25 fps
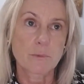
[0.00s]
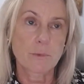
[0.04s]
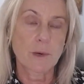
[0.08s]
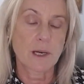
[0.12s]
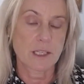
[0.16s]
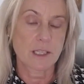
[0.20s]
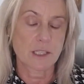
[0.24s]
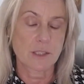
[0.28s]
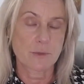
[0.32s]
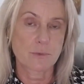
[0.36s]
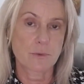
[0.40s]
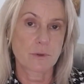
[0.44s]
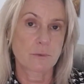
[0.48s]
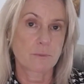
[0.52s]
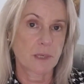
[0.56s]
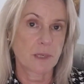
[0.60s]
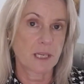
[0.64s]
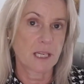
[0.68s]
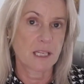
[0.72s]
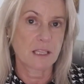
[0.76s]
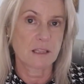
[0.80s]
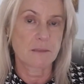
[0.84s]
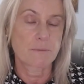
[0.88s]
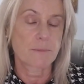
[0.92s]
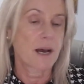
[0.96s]
ones would
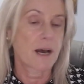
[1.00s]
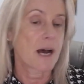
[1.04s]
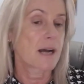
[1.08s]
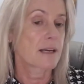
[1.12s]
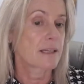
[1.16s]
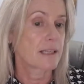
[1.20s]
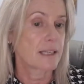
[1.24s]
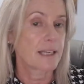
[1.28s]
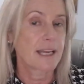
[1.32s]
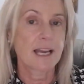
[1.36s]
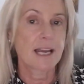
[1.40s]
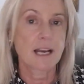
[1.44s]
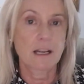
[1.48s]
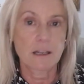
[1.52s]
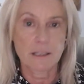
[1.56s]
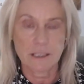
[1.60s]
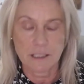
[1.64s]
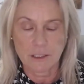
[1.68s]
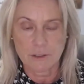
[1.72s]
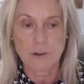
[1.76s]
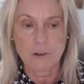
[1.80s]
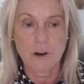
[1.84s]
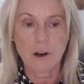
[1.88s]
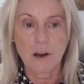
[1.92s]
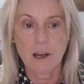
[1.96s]
be the barking, howling,
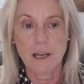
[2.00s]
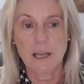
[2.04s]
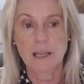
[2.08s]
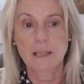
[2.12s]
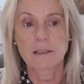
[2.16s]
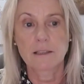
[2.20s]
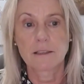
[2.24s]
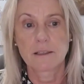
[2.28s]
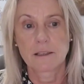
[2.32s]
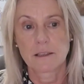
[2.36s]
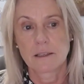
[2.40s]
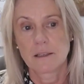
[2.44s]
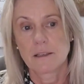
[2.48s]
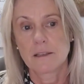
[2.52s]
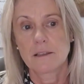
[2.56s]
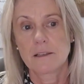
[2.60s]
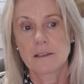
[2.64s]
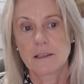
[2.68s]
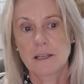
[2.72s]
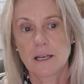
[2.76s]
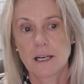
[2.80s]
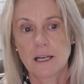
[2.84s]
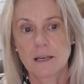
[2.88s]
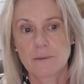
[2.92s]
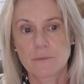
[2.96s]
crying,
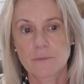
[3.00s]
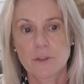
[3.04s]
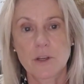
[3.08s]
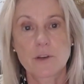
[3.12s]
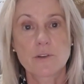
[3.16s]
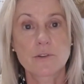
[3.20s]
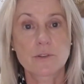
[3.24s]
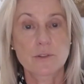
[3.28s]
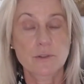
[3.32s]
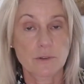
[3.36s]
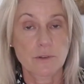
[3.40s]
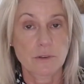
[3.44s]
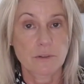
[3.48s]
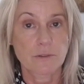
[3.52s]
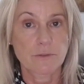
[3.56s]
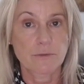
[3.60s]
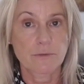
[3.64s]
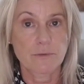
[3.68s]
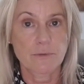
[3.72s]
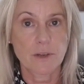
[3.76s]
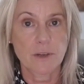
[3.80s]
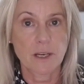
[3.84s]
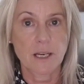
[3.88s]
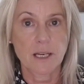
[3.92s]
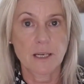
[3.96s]
those sort of
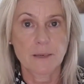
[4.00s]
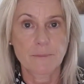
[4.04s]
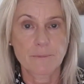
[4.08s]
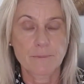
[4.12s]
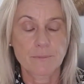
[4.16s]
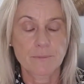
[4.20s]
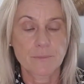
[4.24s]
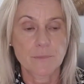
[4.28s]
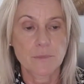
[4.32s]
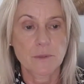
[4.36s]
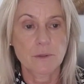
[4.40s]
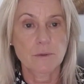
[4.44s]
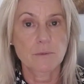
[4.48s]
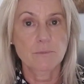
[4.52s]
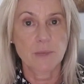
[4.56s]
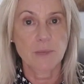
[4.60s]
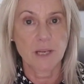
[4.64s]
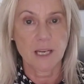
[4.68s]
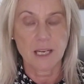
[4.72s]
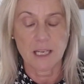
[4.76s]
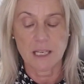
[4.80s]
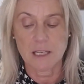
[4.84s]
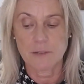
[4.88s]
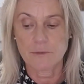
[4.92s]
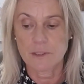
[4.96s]

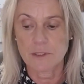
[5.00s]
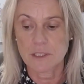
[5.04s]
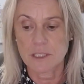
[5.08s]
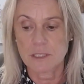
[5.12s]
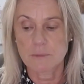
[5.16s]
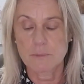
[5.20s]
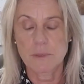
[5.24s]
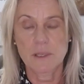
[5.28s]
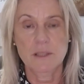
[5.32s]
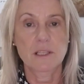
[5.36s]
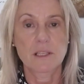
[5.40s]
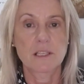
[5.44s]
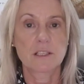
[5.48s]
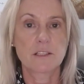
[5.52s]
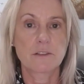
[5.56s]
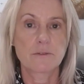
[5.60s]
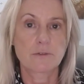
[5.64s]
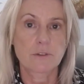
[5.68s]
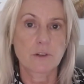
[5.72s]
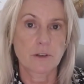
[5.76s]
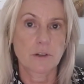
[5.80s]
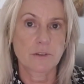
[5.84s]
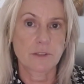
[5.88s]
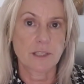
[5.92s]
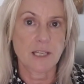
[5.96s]
behaviors. But then you've
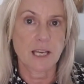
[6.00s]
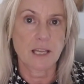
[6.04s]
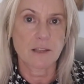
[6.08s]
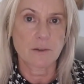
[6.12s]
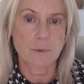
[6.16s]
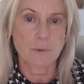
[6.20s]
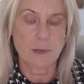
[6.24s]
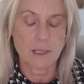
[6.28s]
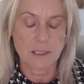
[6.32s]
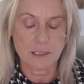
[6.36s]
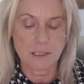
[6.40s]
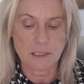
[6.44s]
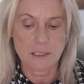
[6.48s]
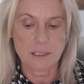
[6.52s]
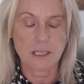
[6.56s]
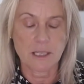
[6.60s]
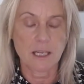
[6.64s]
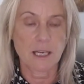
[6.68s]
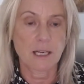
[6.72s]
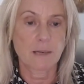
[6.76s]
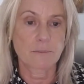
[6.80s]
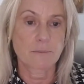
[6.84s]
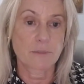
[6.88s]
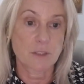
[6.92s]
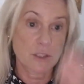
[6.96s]
got the other ones,
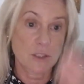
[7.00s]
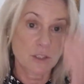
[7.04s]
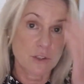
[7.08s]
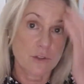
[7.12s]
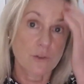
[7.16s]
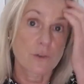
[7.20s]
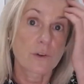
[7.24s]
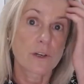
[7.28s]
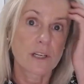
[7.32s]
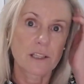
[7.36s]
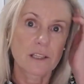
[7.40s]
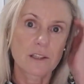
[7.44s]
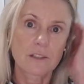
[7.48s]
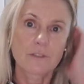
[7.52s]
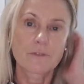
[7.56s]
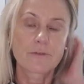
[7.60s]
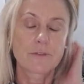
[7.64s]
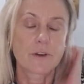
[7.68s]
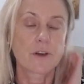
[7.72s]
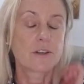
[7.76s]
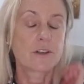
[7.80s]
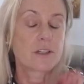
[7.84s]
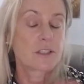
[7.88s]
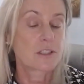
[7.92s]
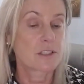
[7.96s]
destroying the
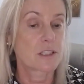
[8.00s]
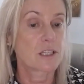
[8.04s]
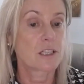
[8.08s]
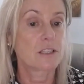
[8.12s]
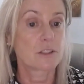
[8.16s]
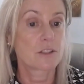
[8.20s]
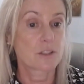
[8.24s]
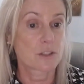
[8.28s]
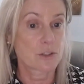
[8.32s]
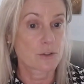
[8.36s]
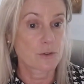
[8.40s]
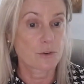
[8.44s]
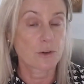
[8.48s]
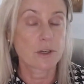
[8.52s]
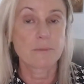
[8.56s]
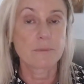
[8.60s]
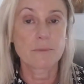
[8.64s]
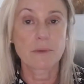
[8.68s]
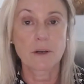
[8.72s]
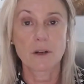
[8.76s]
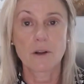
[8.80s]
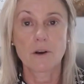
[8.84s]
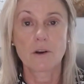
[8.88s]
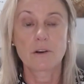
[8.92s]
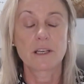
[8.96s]
furniture, destroying
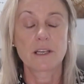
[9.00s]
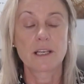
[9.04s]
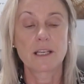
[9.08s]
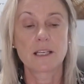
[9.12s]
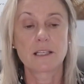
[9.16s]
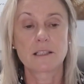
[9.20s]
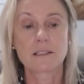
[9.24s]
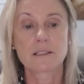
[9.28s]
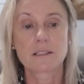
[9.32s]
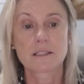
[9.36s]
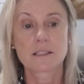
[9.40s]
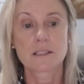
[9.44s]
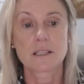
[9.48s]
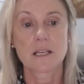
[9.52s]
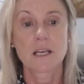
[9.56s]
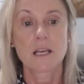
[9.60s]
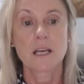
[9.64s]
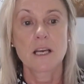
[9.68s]
belongings,